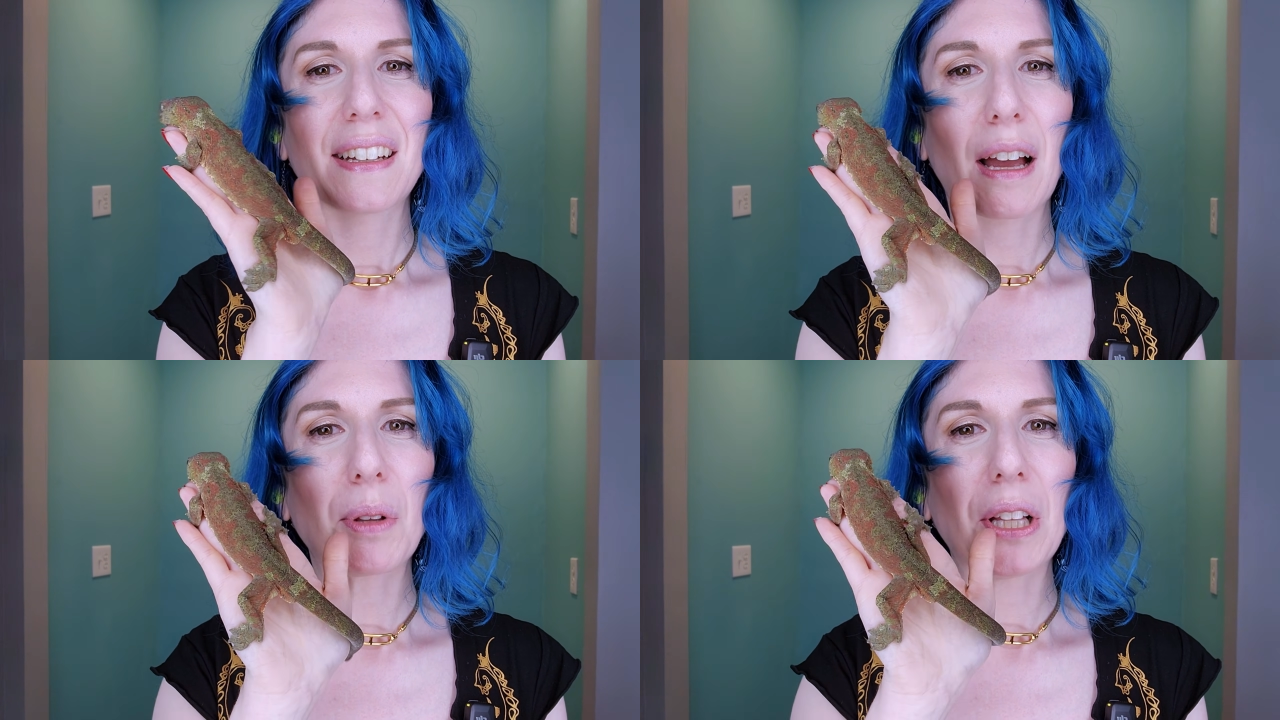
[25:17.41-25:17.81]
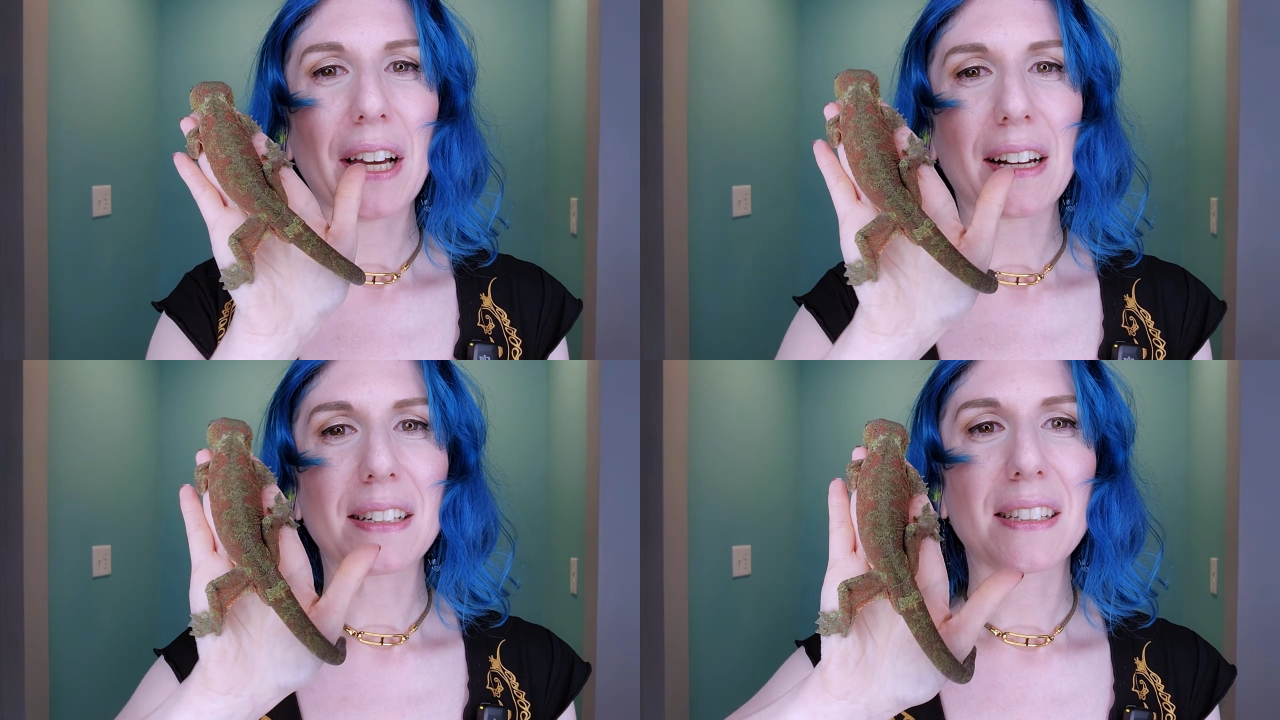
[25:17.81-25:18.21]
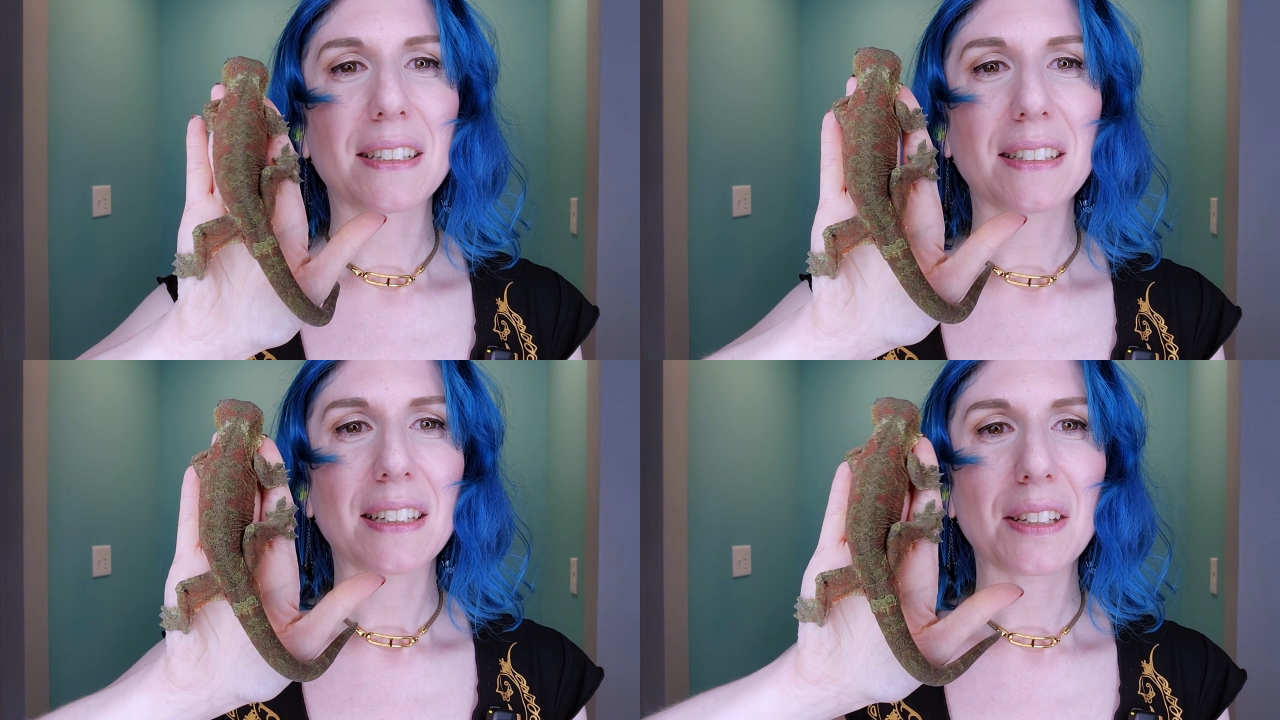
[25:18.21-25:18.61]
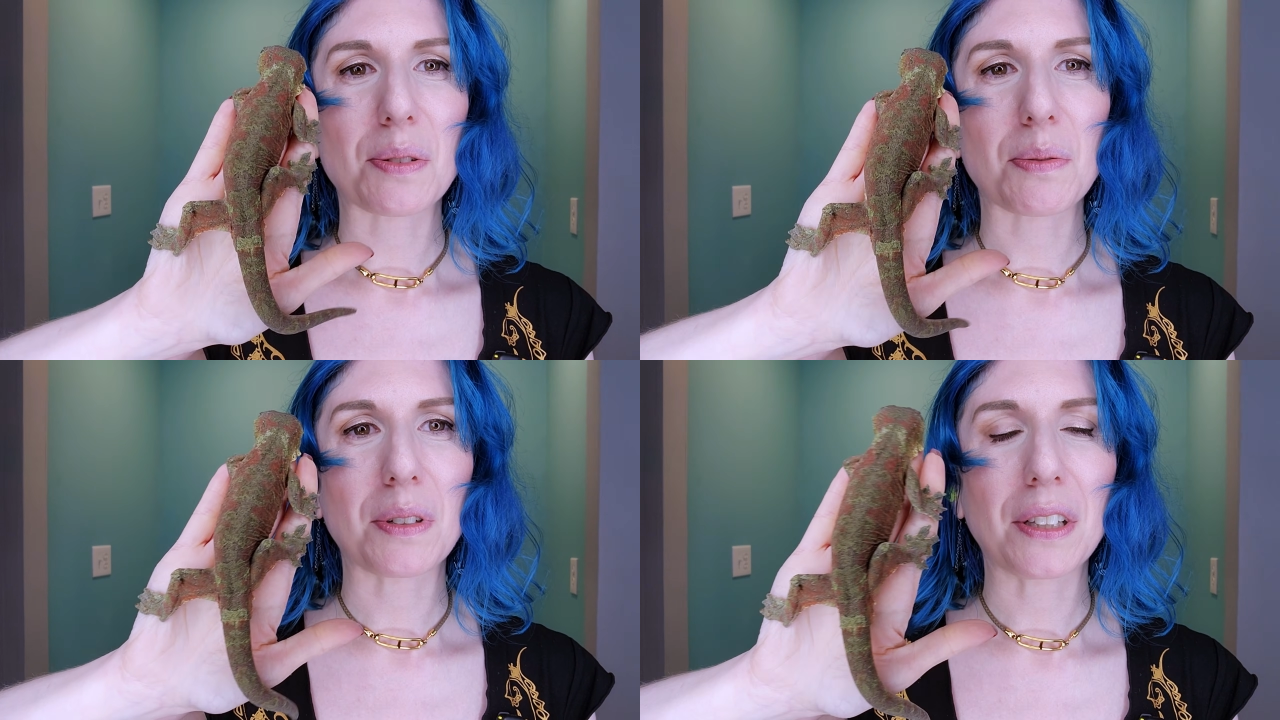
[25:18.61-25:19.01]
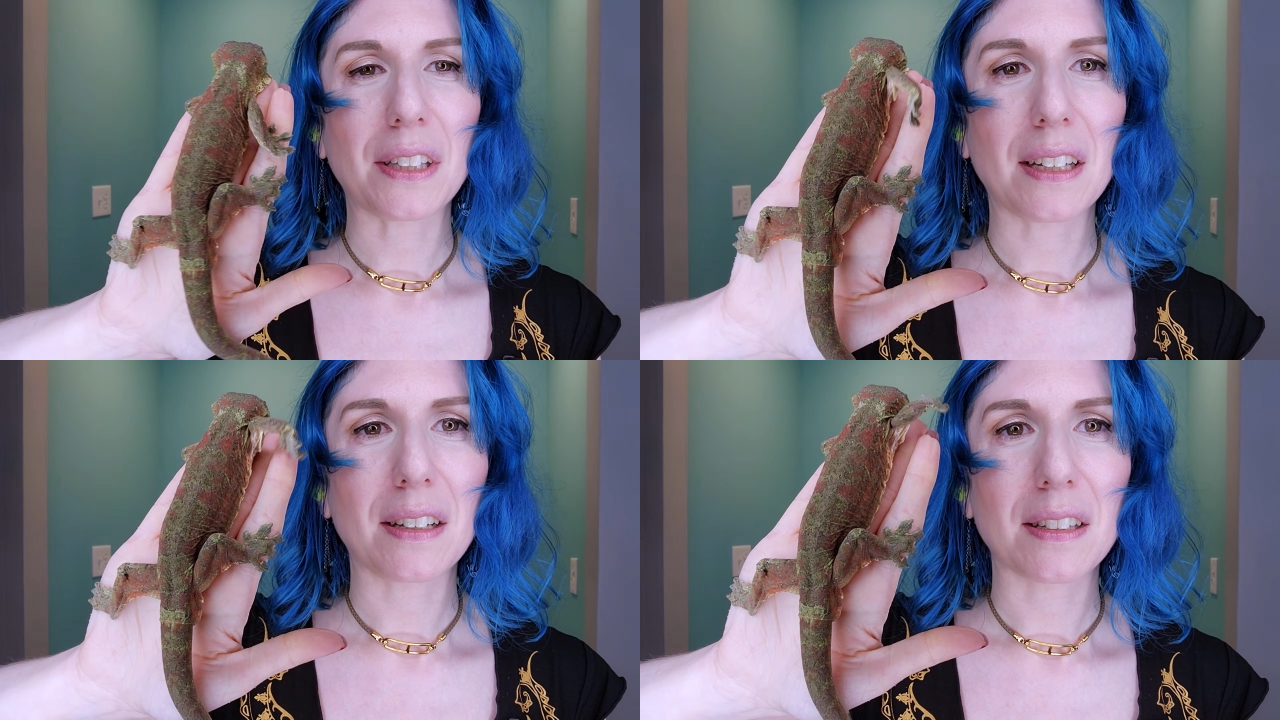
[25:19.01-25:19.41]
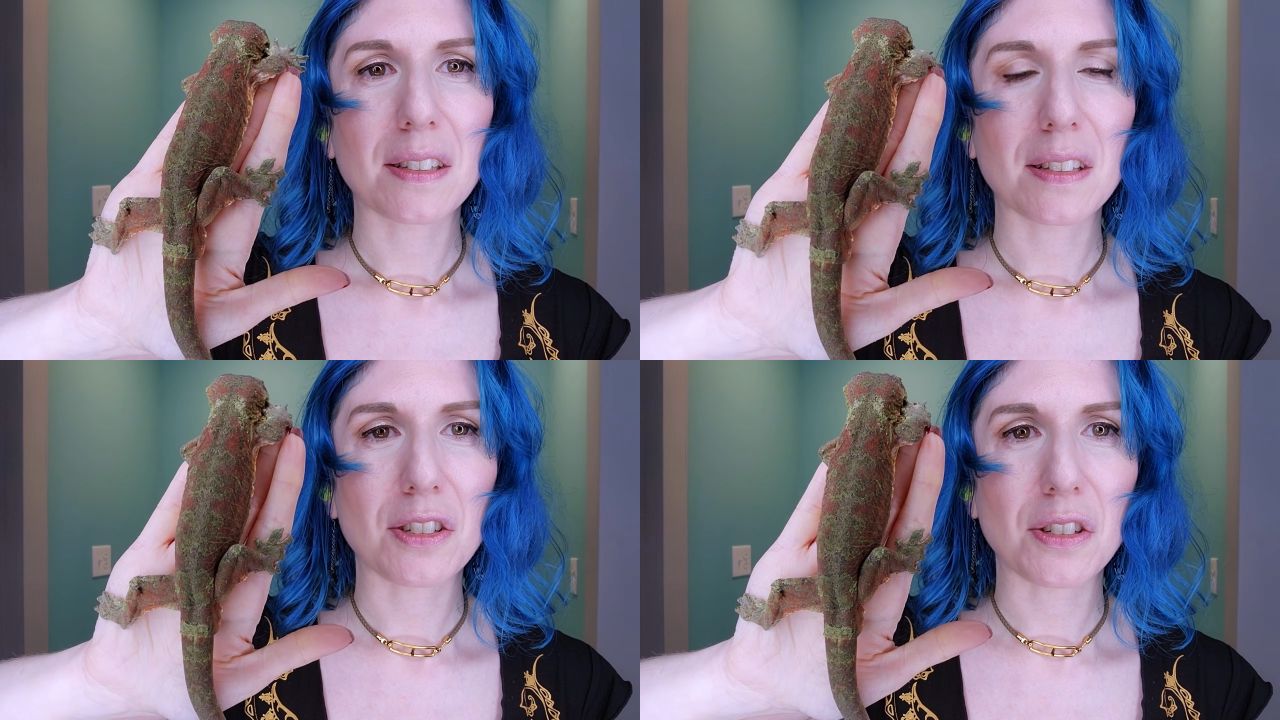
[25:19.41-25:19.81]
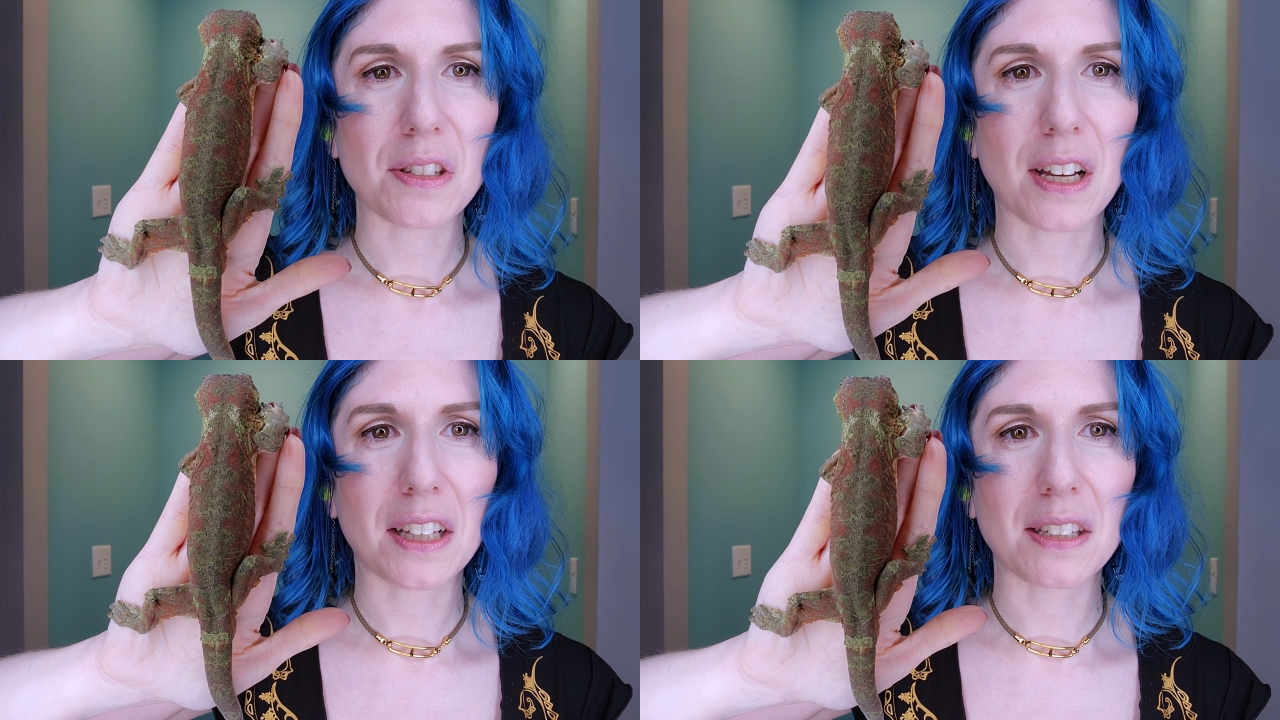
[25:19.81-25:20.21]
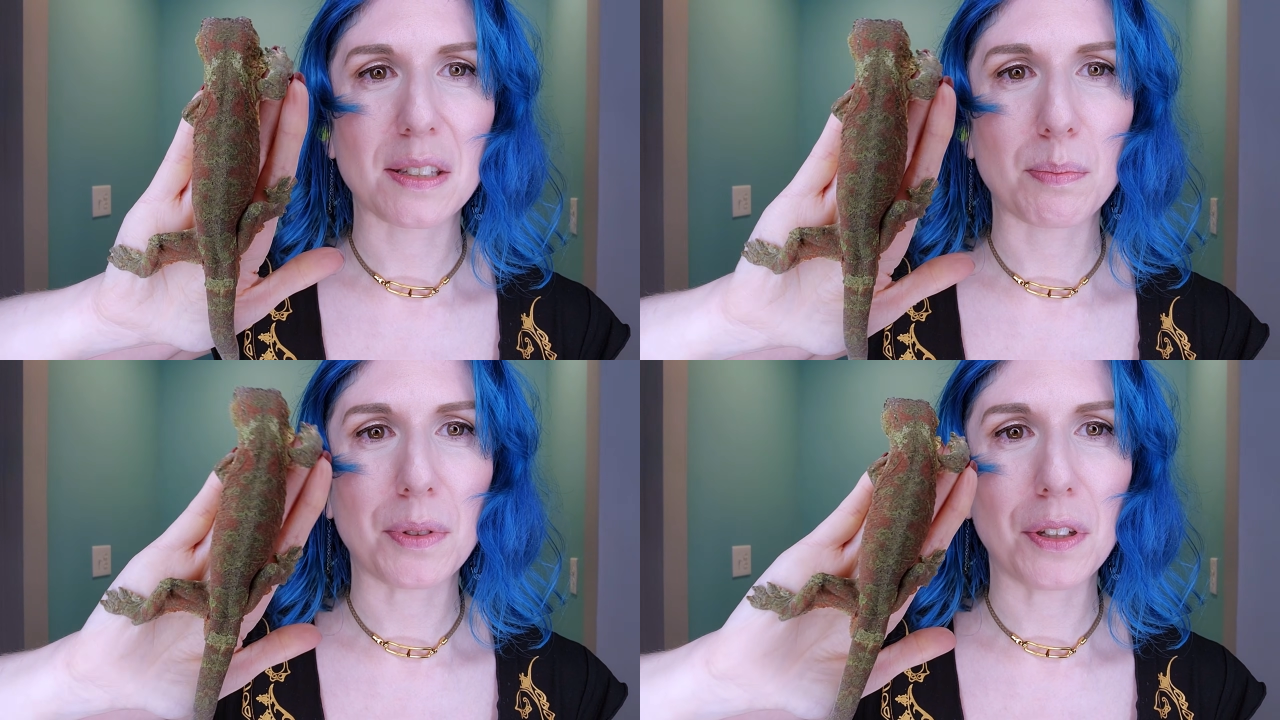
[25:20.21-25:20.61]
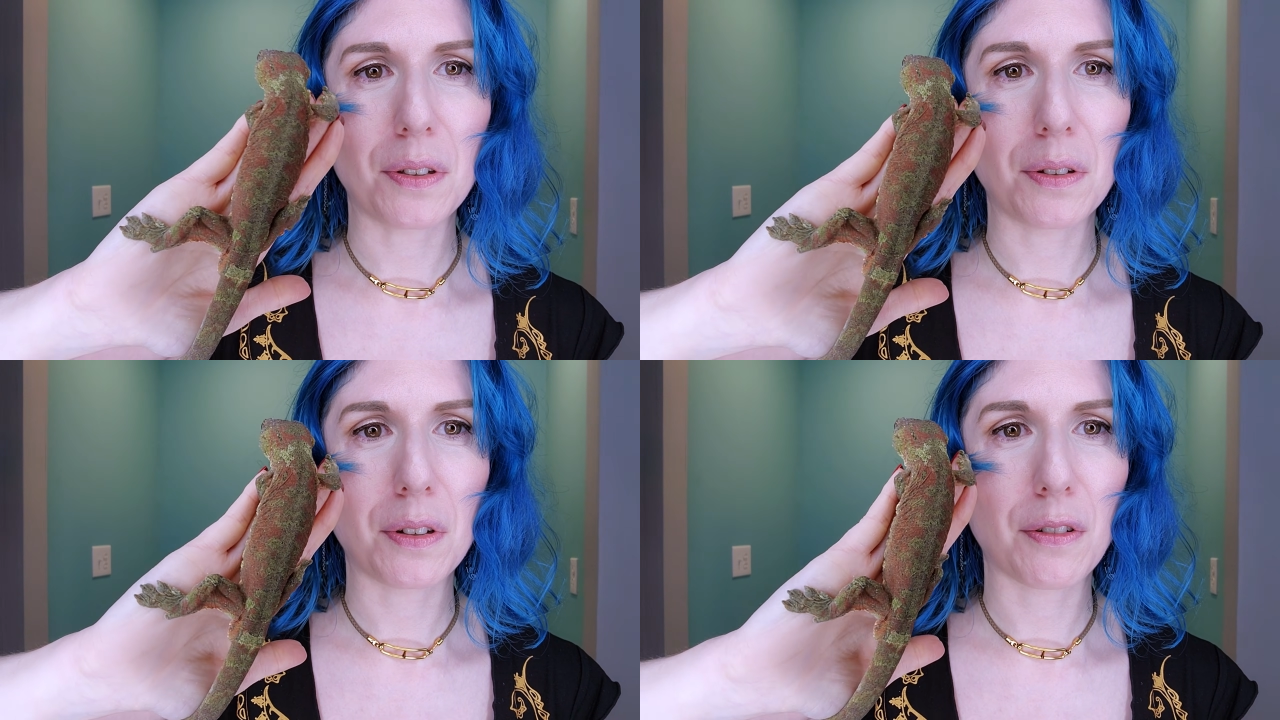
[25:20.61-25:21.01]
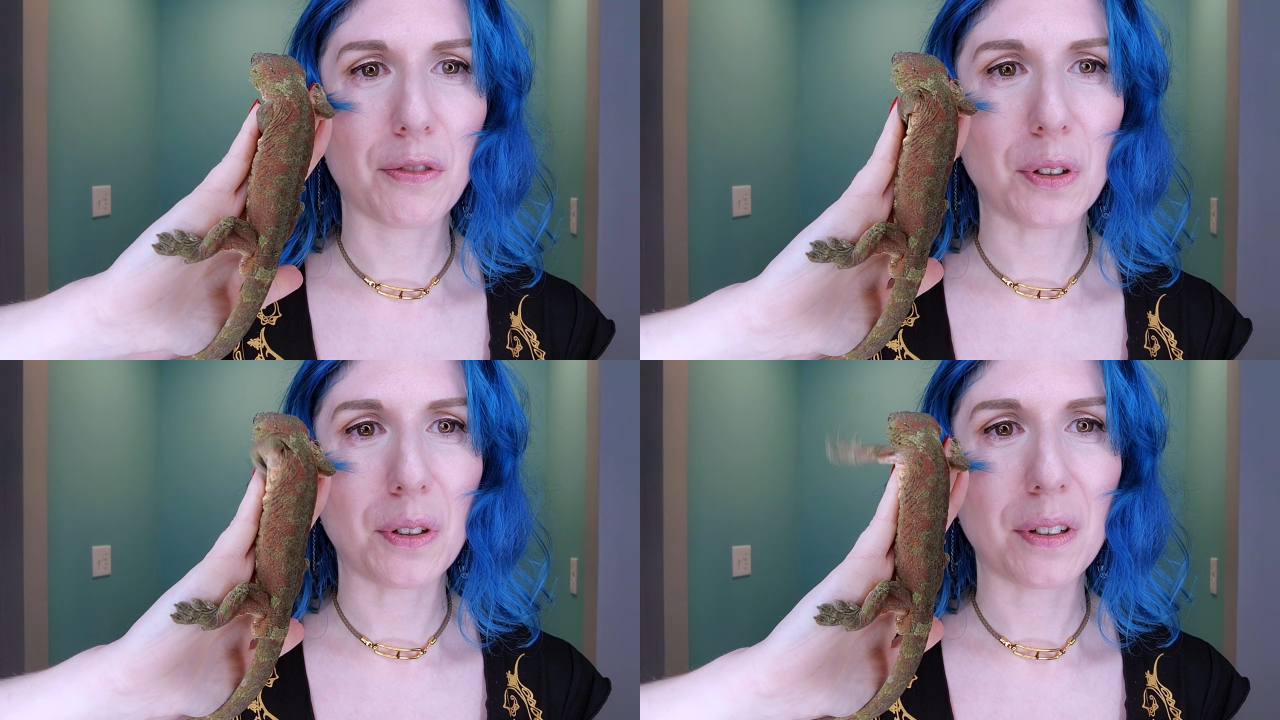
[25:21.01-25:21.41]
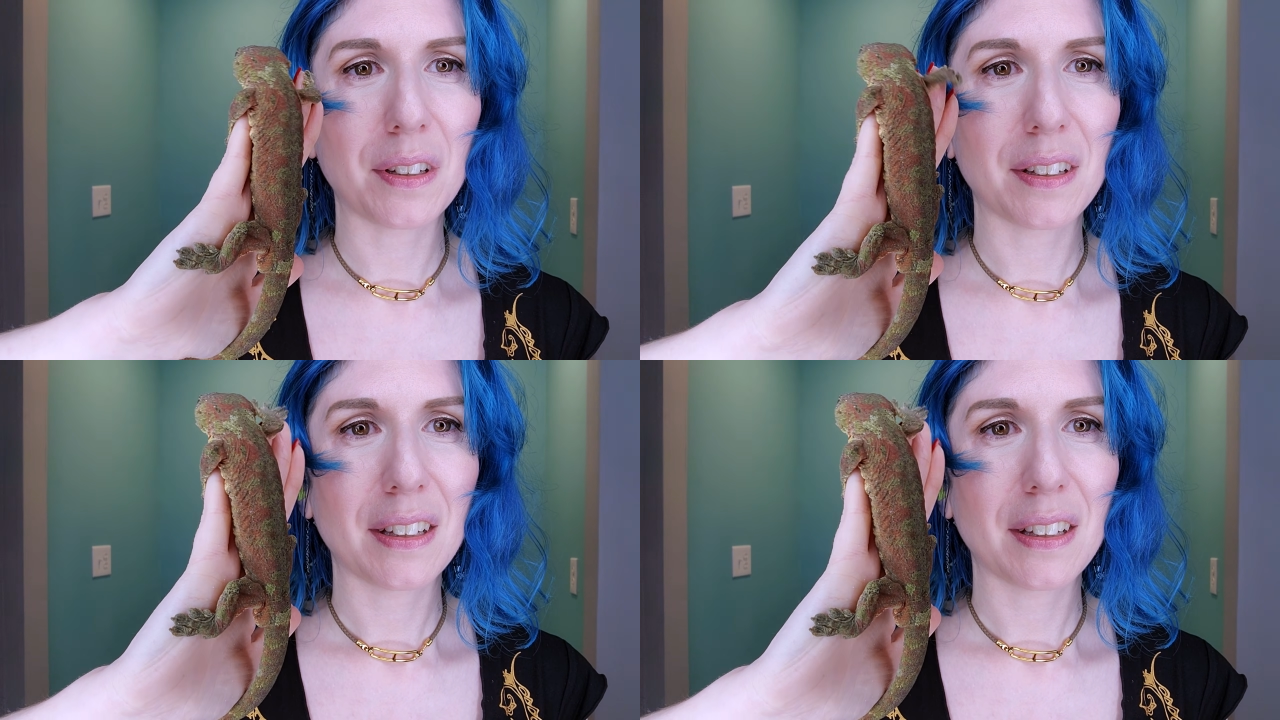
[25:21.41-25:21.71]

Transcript: I'm glad I did. He's really just got this beautiful,